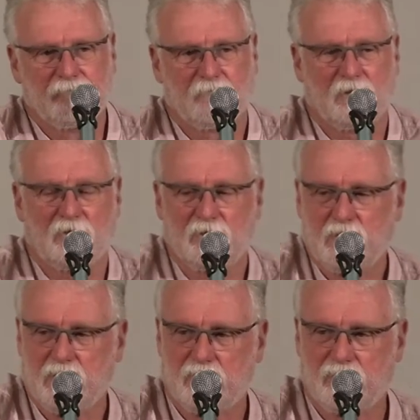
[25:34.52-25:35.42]
So I said,
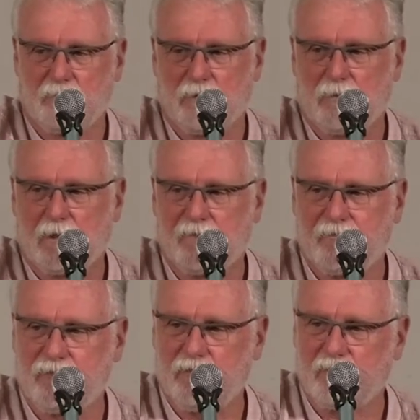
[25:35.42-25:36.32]
"Yes, my
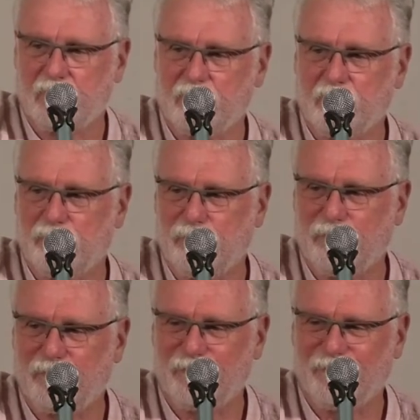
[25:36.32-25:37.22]
wife, she's living
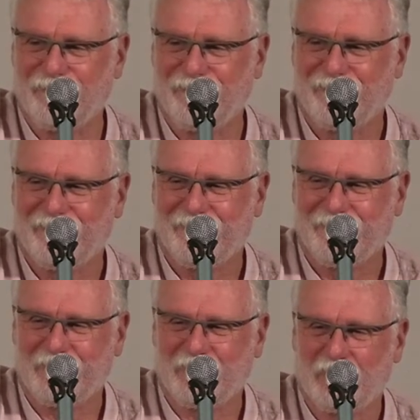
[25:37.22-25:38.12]
proof
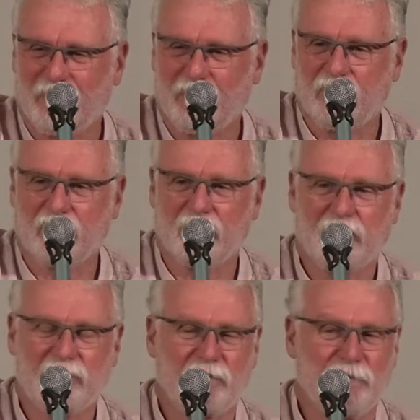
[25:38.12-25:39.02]
that God
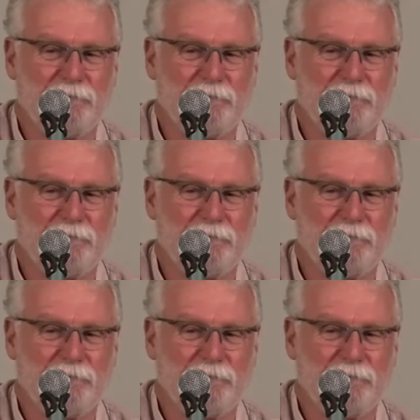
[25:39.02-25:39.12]
exists."